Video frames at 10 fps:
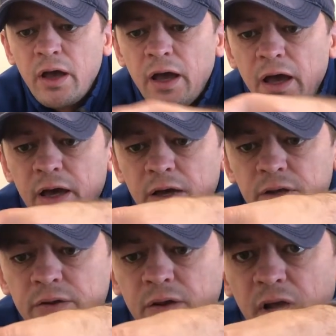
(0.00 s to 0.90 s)

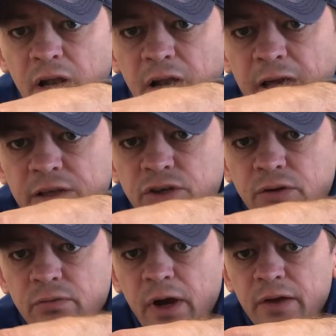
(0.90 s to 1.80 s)
and a ledge
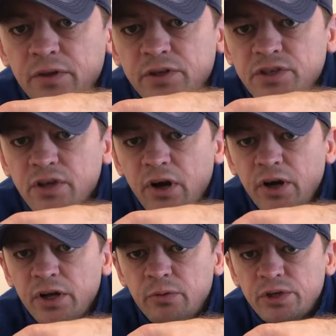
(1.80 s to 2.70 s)
around the
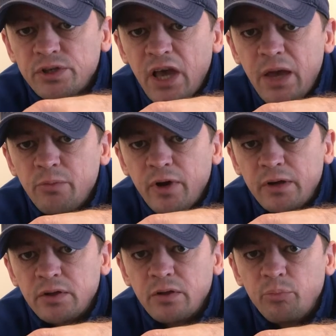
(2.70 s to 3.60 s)
side which came
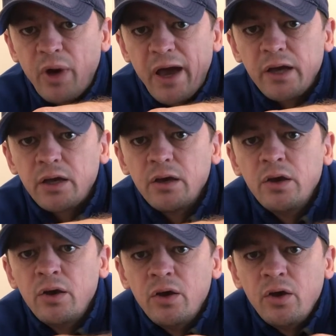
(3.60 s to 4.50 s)
around to the back,
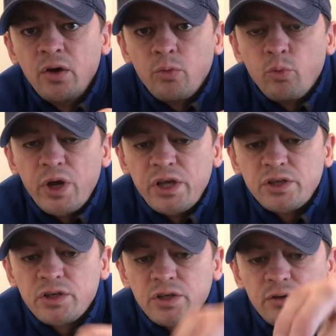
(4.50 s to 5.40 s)

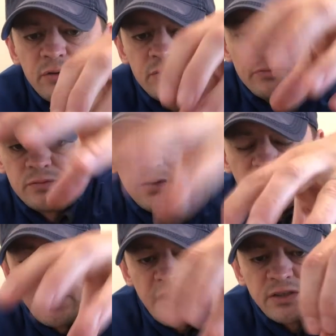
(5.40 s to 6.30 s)
which
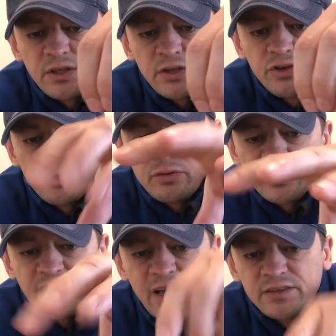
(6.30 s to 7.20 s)
the X-T2
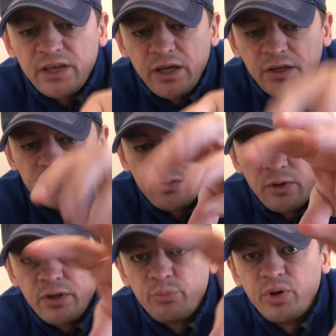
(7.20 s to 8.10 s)
sat in. So
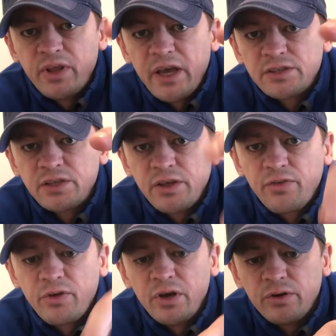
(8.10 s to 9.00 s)
when I put the
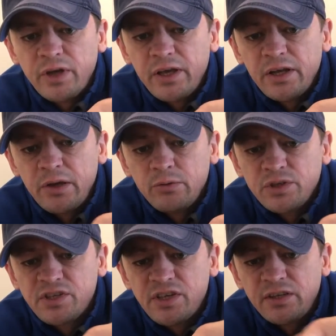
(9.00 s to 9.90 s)
X-T3 on it, it
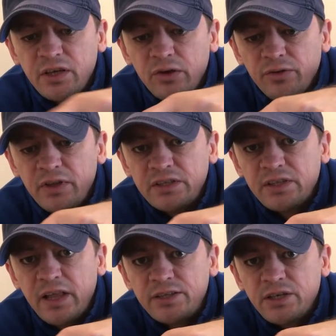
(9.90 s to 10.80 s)
was sitting on these
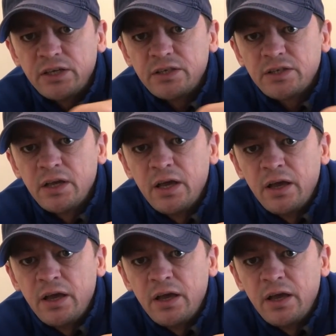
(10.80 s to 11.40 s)
ledges,